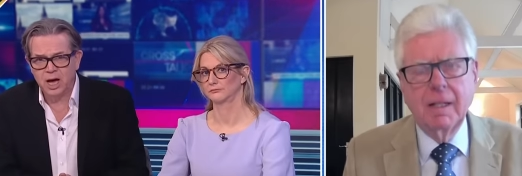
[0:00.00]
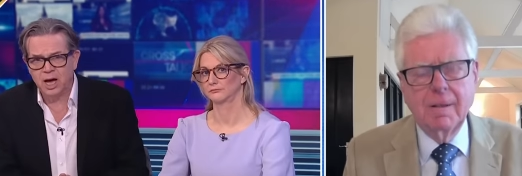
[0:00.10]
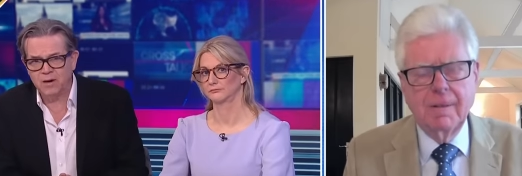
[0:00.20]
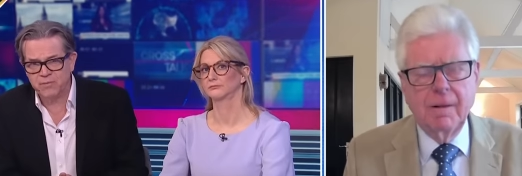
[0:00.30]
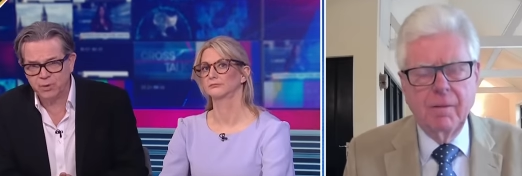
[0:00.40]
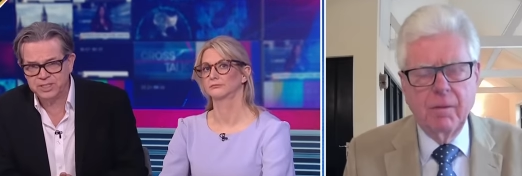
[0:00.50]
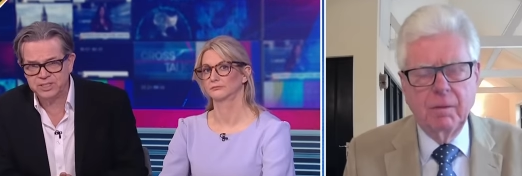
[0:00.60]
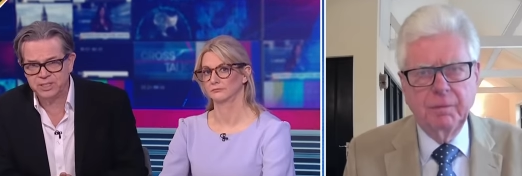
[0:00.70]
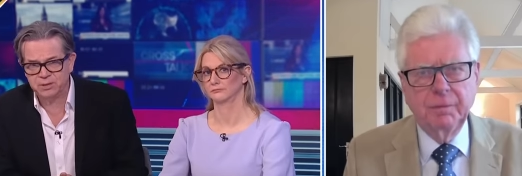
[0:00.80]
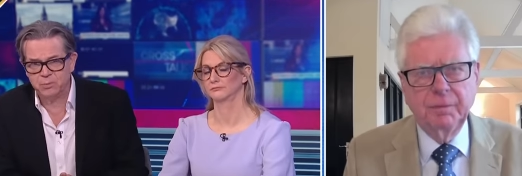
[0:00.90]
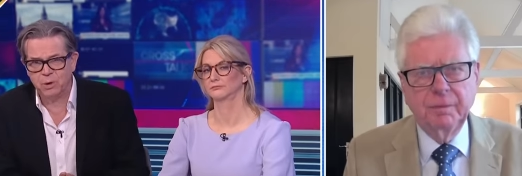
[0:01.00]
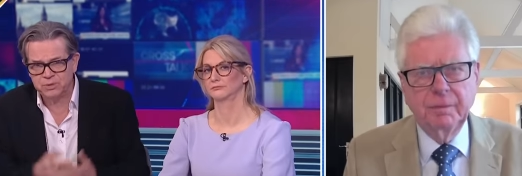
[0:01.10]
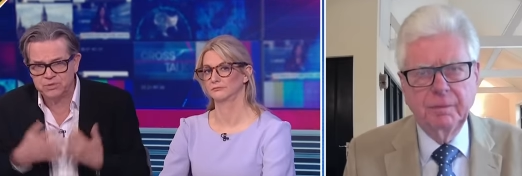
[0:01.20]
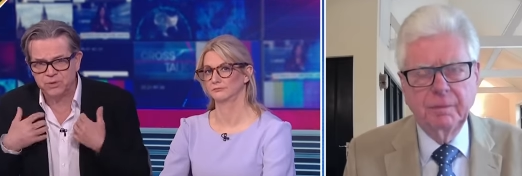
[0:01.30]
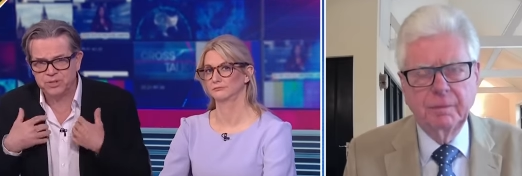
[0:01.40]
Speaker 1: uh, foisted, what
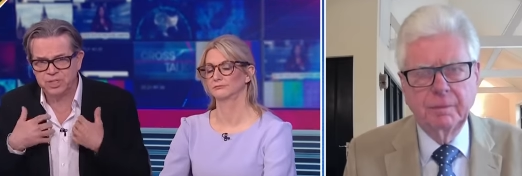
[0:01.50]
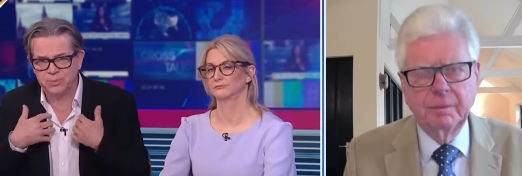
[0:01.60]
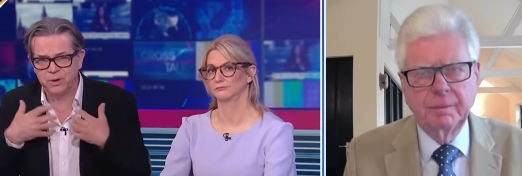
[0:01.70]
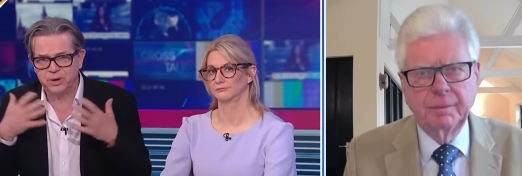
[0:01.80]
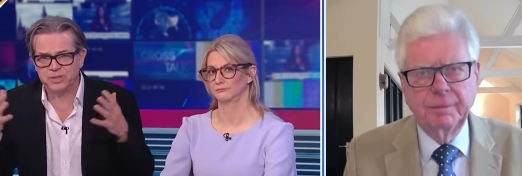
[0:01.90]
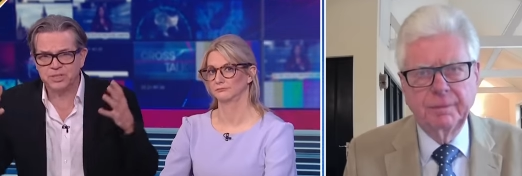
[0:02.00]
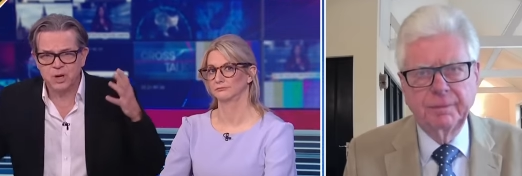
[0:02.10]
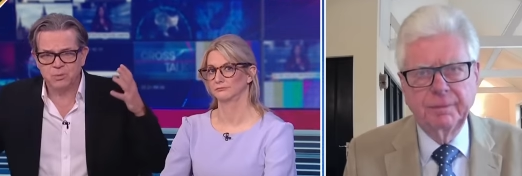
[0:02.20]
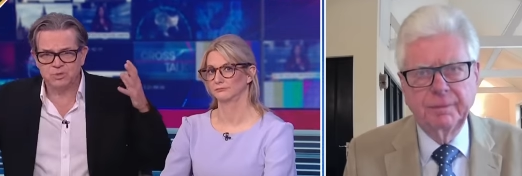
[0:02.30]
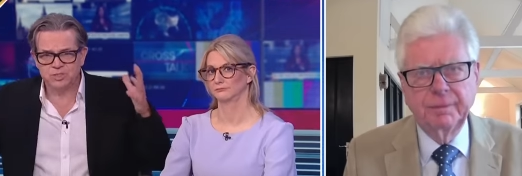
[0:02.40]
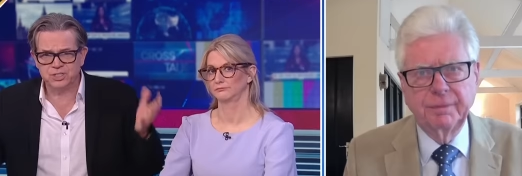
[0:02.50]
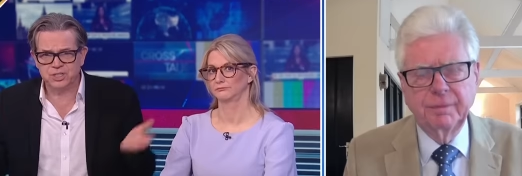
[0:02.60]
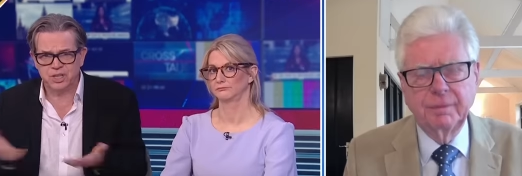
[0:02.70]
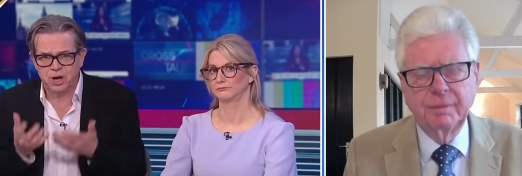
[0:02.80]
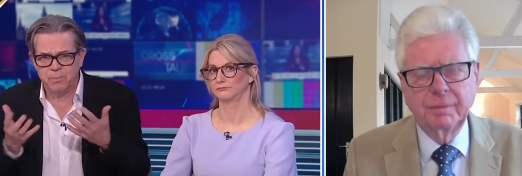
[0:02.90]
was foisted upon us, was
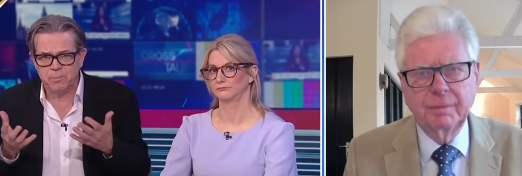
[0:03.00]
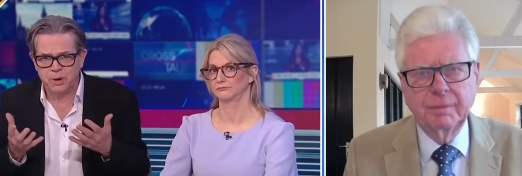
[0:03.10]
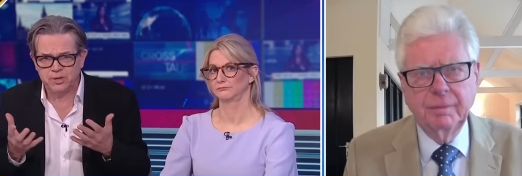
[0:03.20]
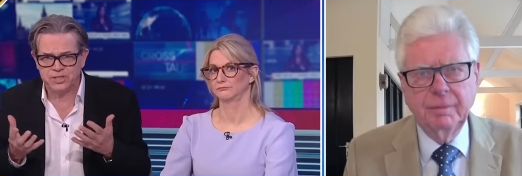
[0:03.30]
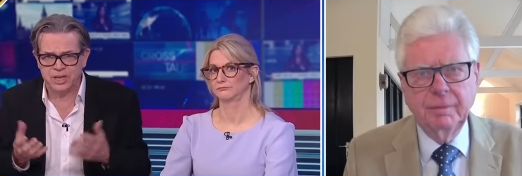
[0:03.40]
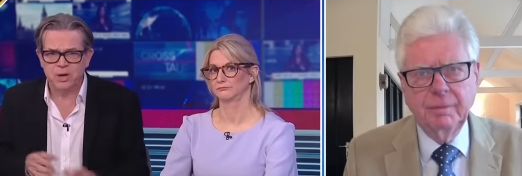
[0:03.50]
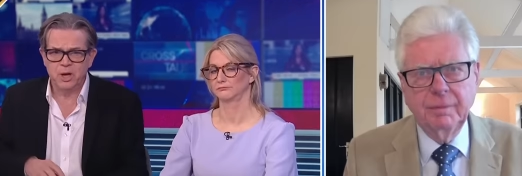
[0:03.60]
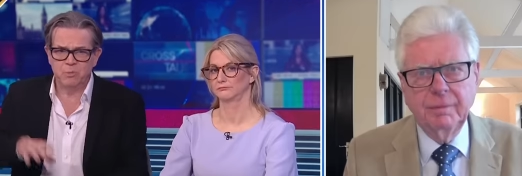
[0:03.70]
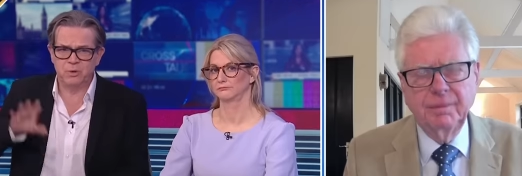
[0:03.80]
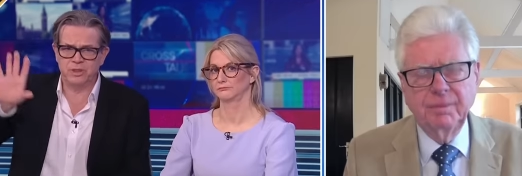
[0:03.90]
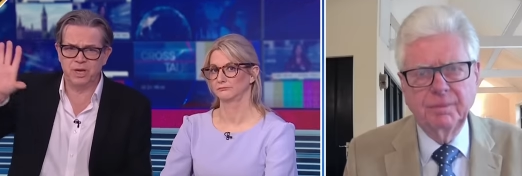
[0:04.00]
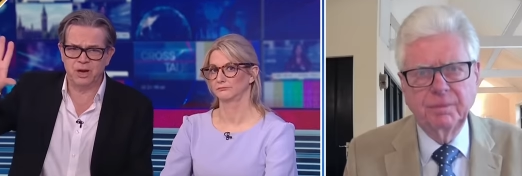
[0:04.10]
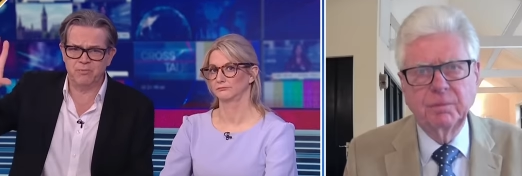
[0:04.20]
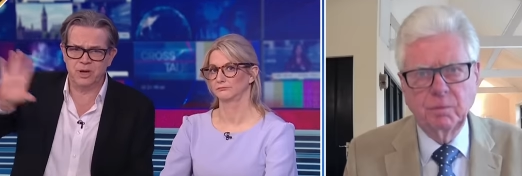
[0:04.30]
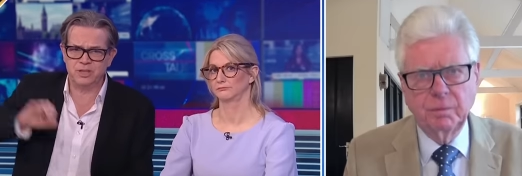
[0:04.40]
just a composite with
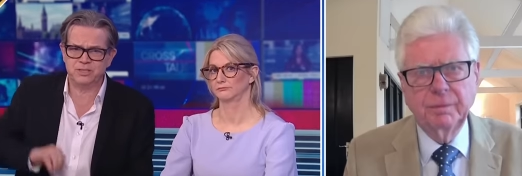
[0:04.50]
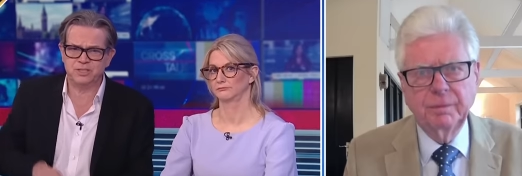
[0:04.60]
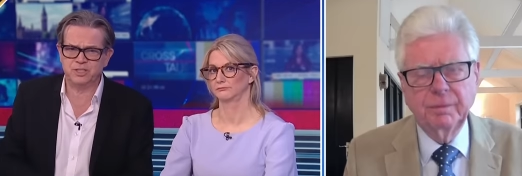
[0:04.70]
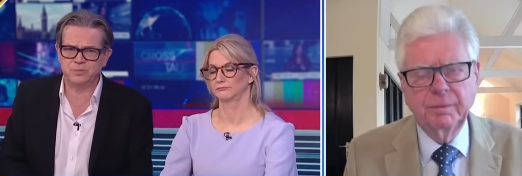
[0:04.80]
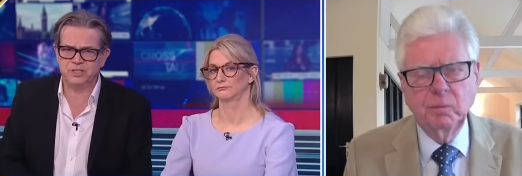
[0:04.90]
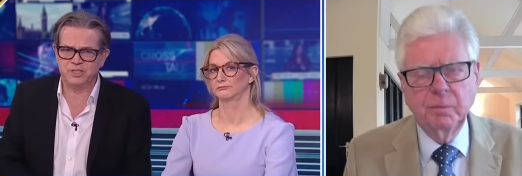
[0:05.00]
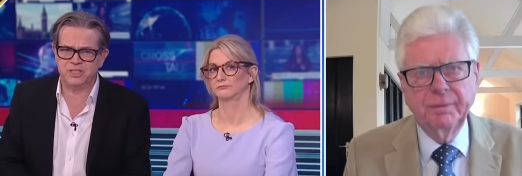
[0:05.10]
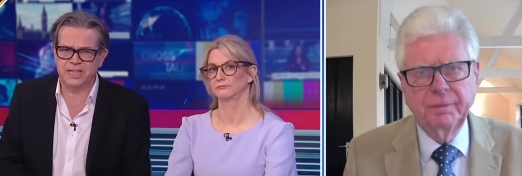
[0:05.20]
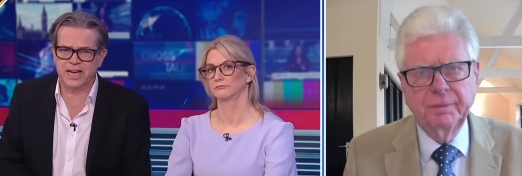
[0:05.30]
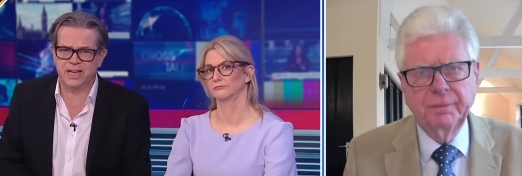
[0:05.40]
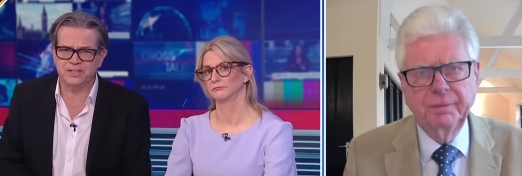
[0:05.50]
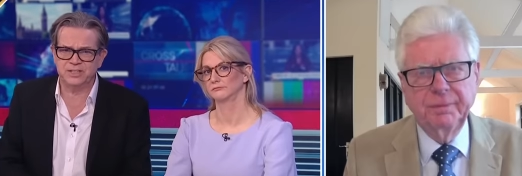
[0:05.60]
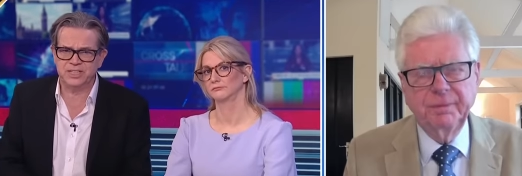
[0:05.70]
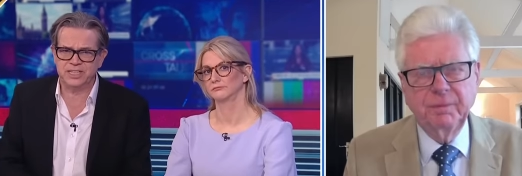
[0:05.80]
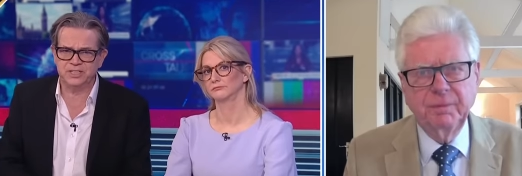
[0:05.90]
uh, rather suspiciously
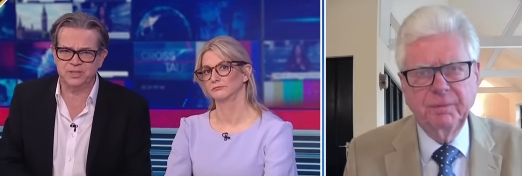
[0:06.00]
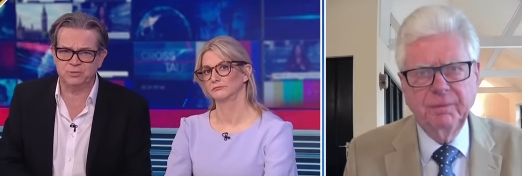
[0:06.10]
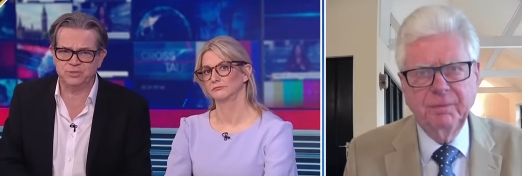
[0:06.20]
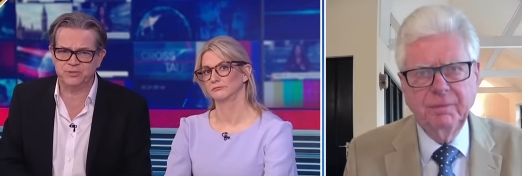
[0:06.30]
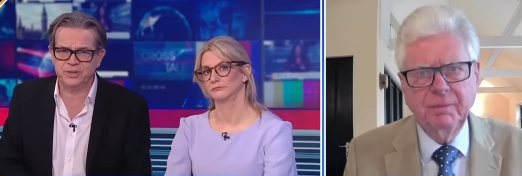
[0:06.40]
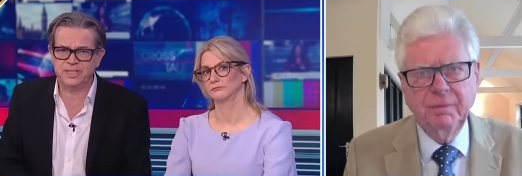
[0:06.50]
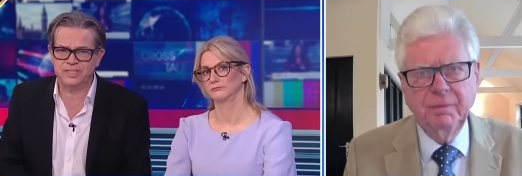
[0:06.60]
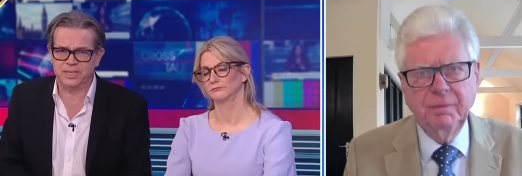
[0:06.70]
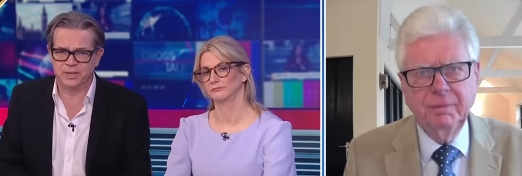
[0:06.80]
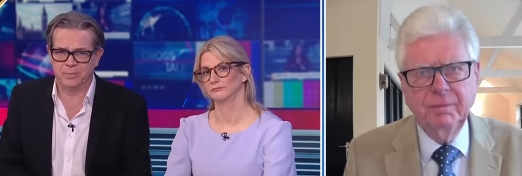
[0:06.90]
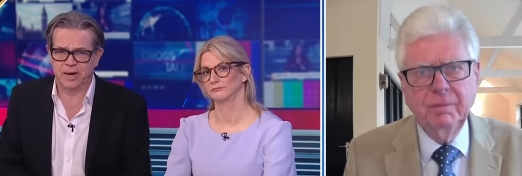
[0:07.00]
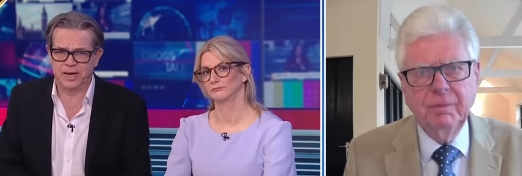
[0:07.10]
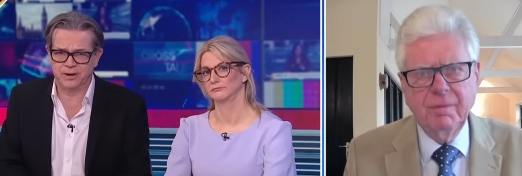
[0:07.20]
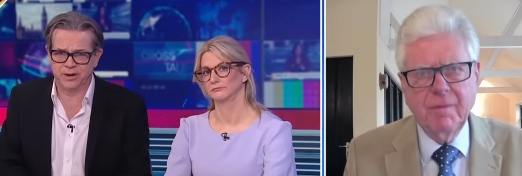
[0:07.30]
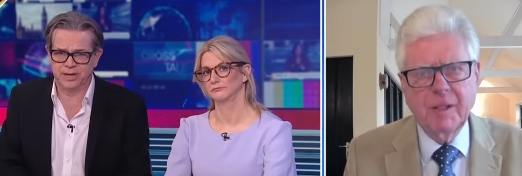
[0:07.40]
unseasonal trees in the
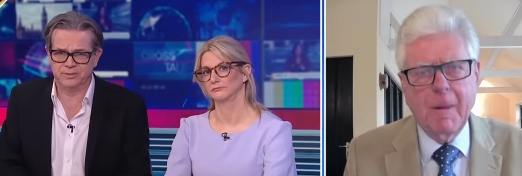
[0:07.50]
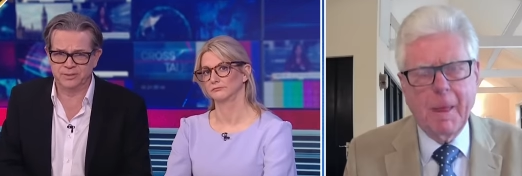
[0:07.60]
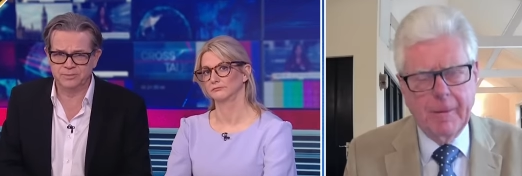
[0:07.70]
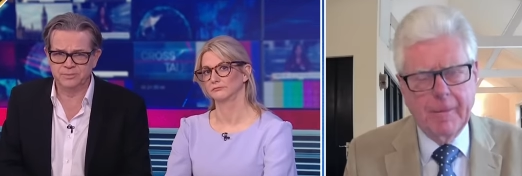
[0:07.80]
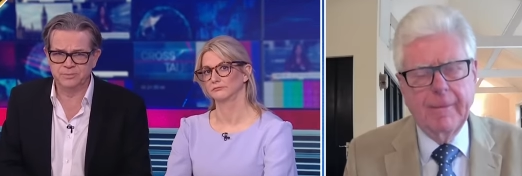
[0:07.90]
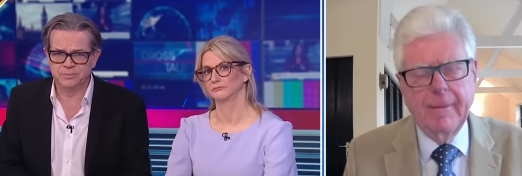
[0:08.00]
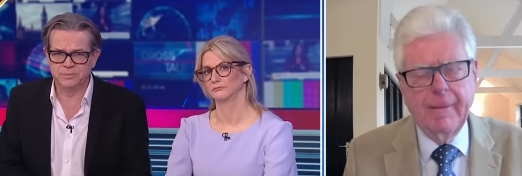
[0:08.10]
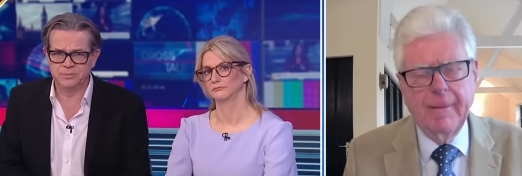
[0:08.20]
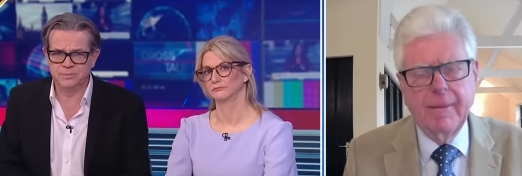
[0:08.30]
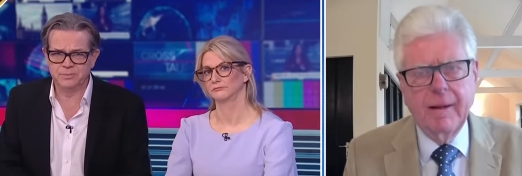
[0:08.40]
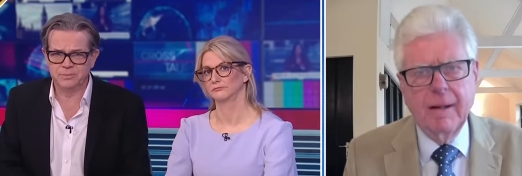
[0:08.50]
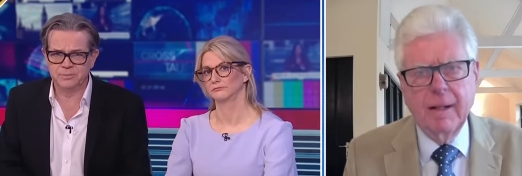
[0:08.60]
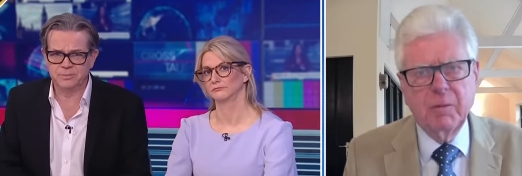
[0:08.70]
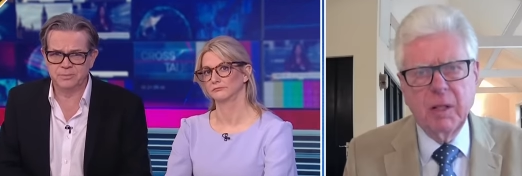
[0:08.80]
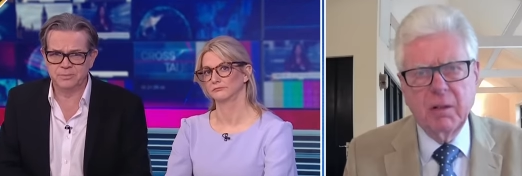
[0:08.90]
background.
Speaker 2: Yeah,
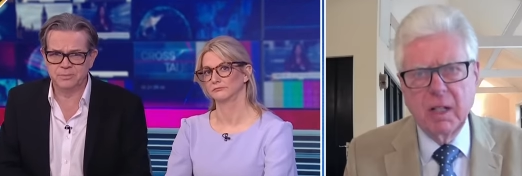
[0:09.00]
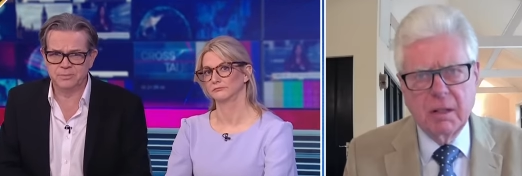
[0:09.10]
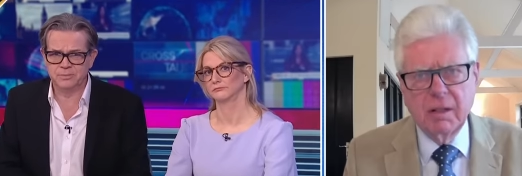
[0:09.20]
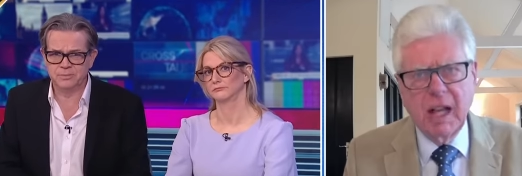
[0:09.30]
yeah,